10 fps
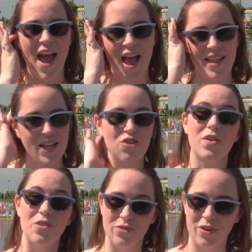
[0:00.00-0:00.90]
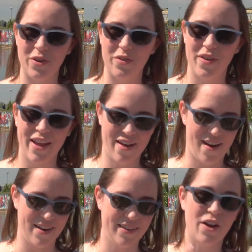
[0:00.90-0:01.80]
And then you can use your Ove
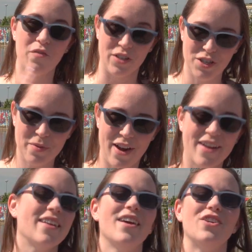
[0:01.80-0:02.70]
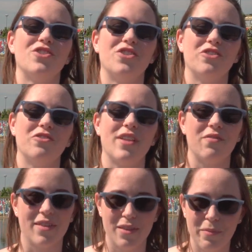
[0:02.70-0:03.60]
card, Ove chip card, to then
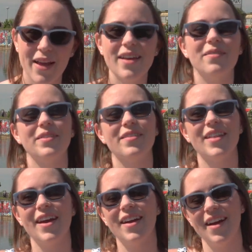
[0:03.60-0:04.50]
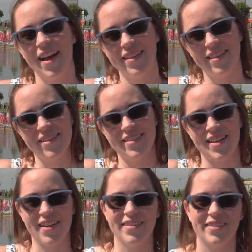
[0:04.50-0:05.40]
rent the bike when you're there, and then
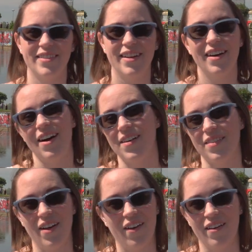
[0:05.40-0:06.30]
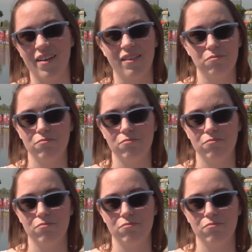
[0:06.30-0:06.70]
cycle along